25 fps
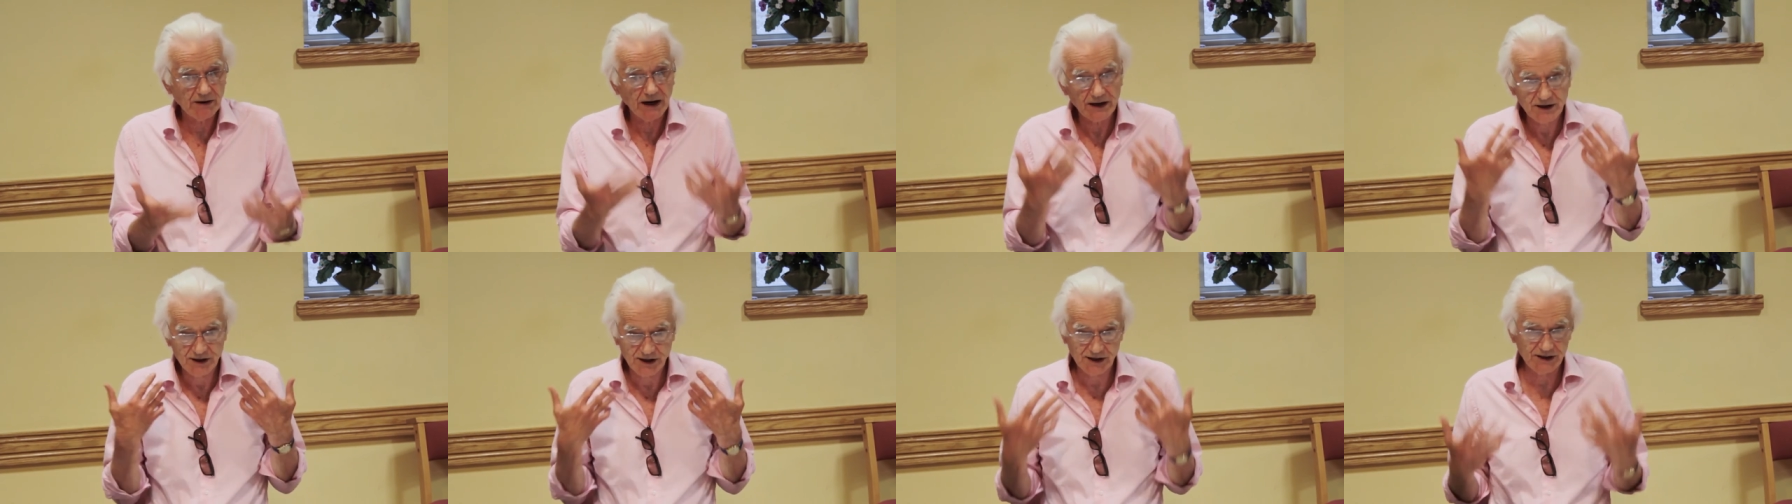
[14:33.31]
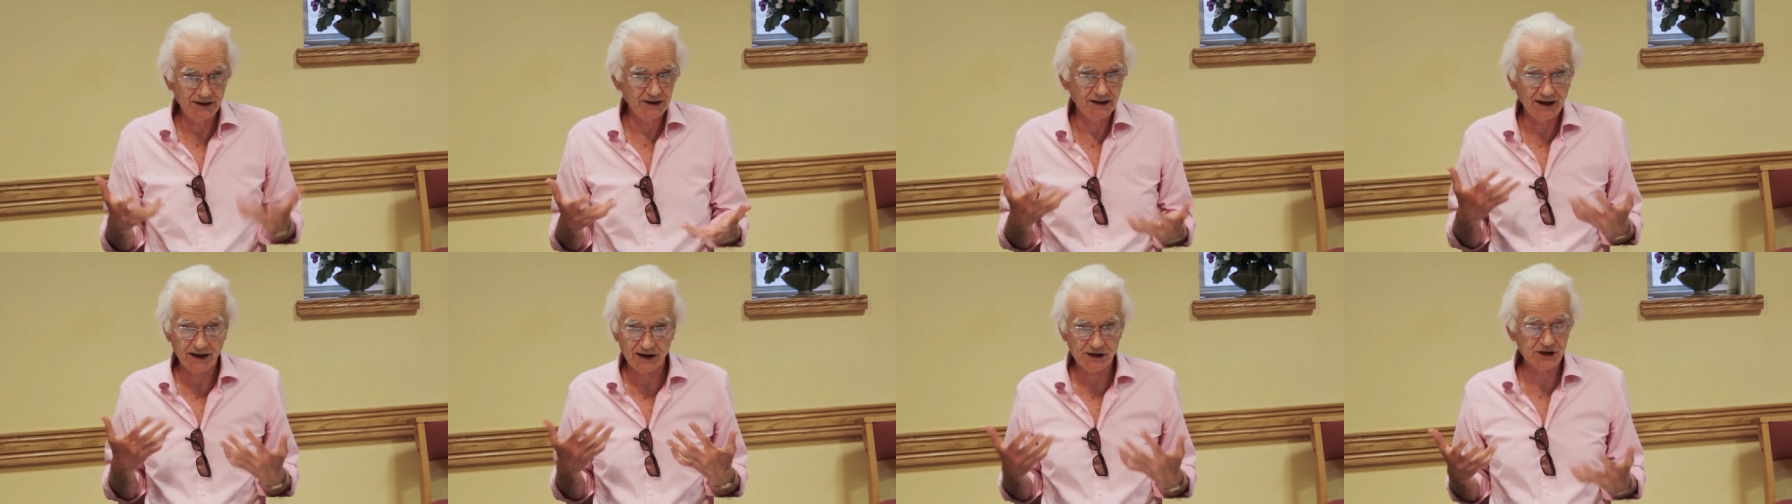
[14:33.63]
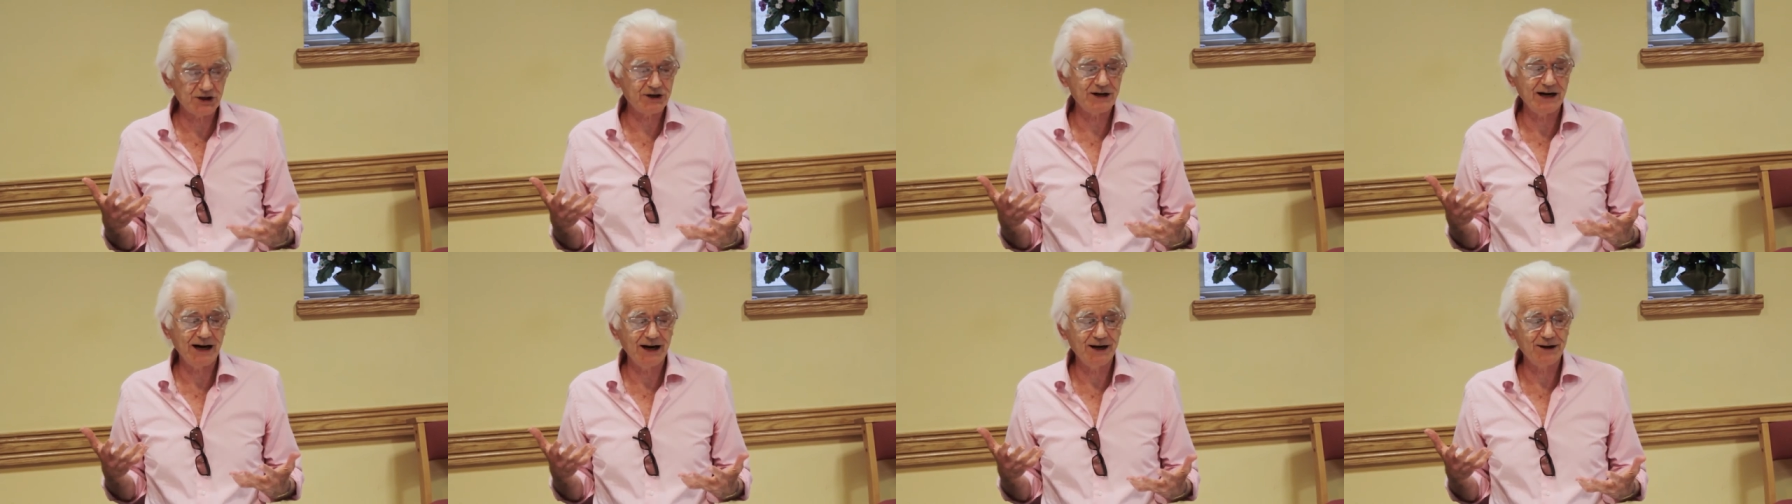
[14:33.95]
We didn't
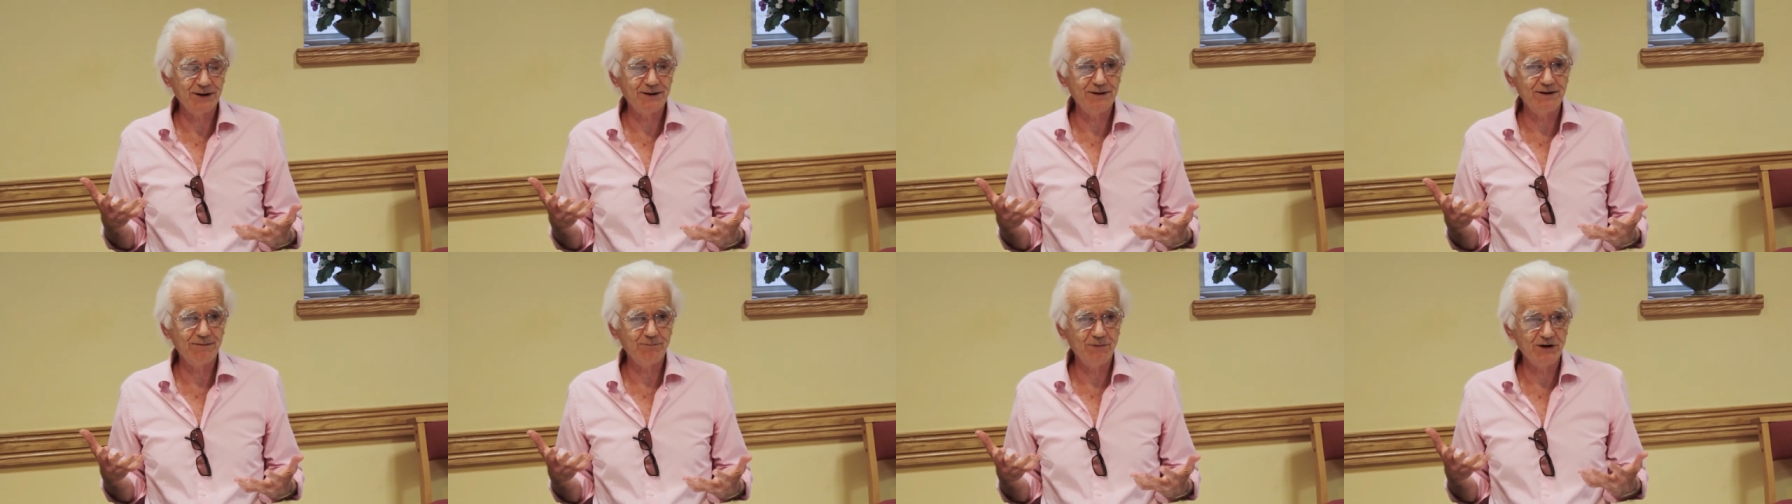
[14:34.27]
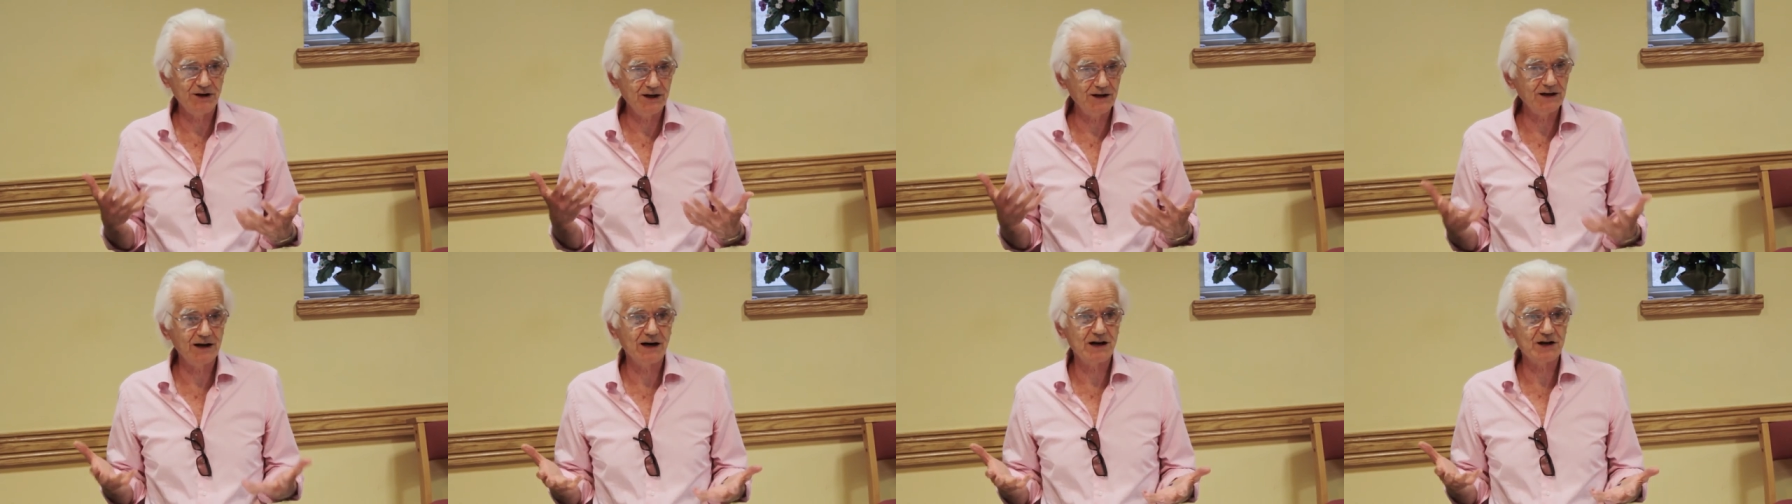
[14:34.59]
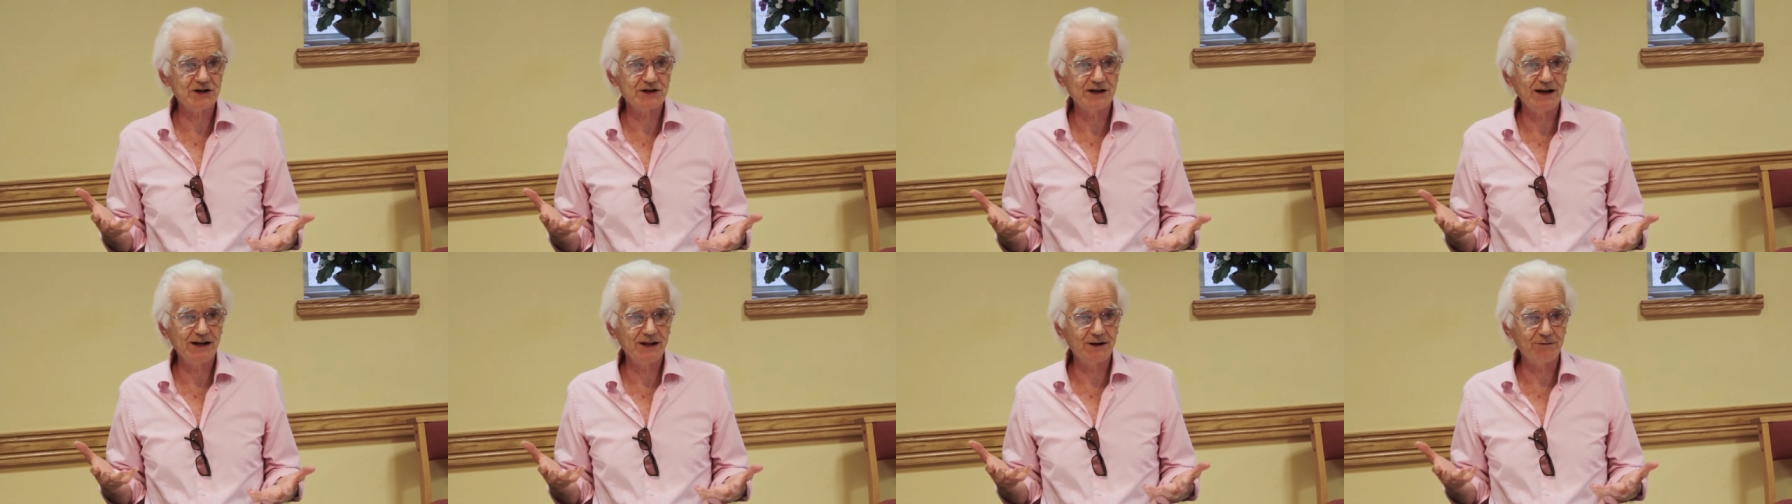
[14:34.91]
understand
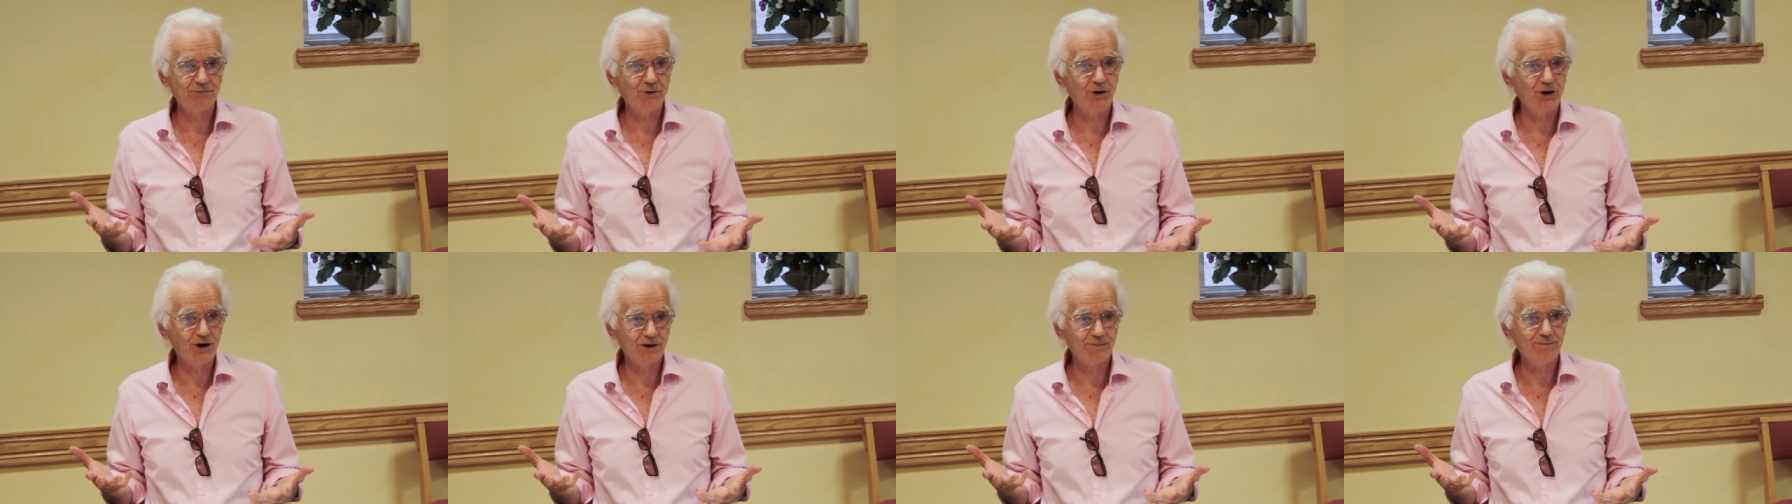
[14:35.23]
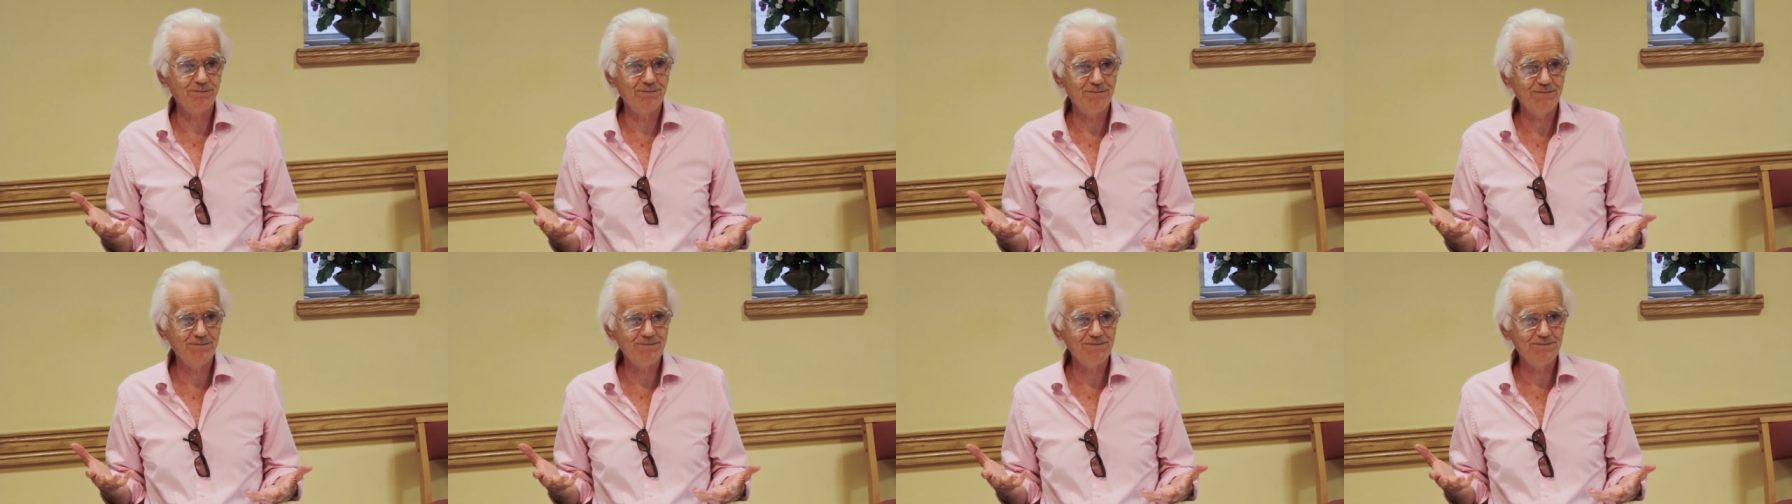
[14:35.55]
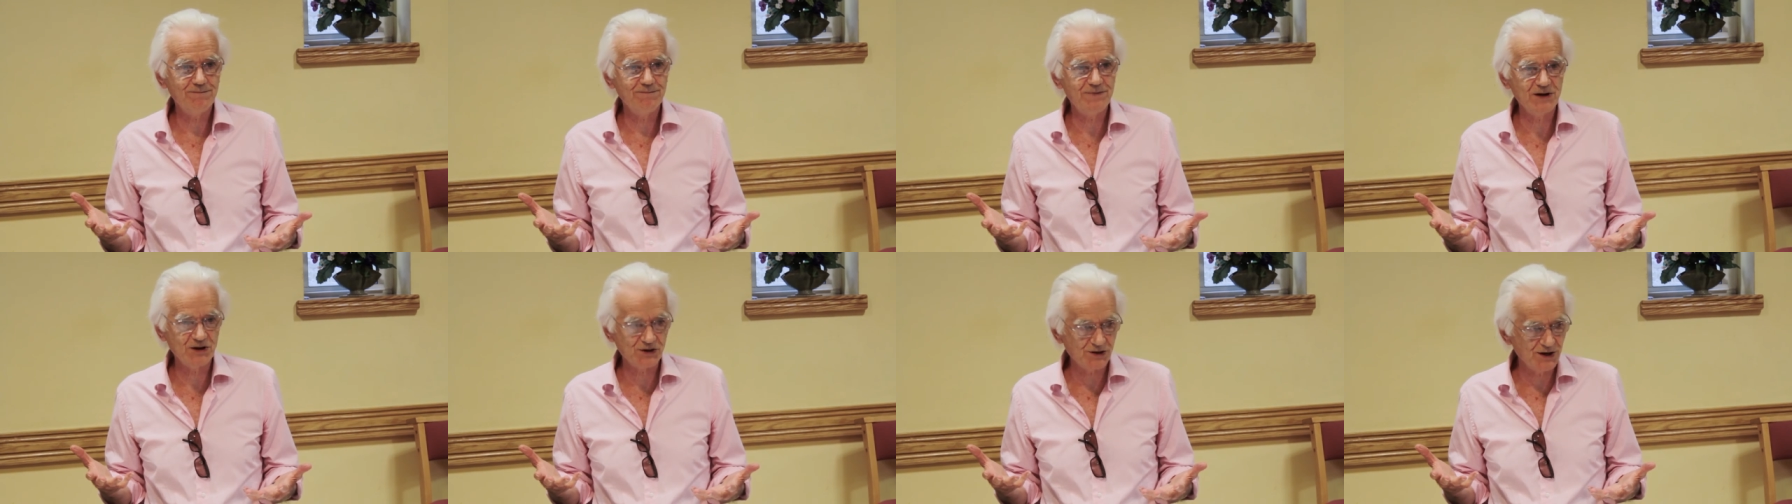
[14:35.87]
the rock
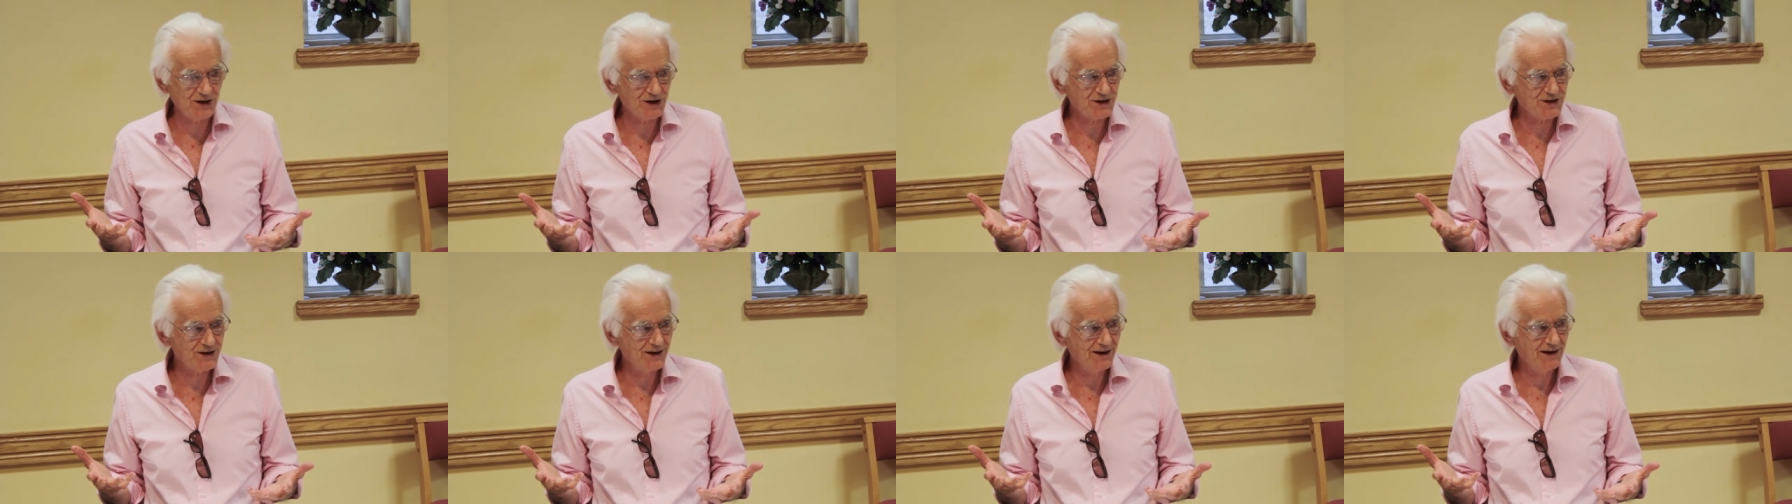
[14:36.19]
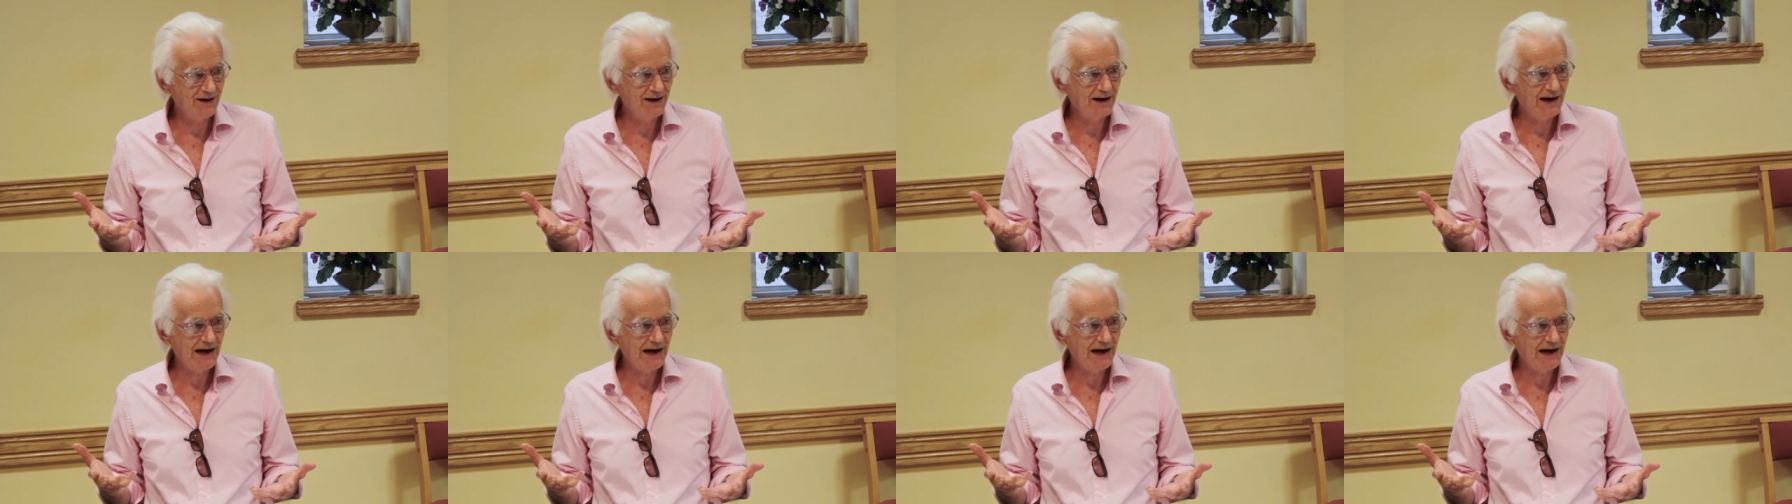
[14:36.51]
business,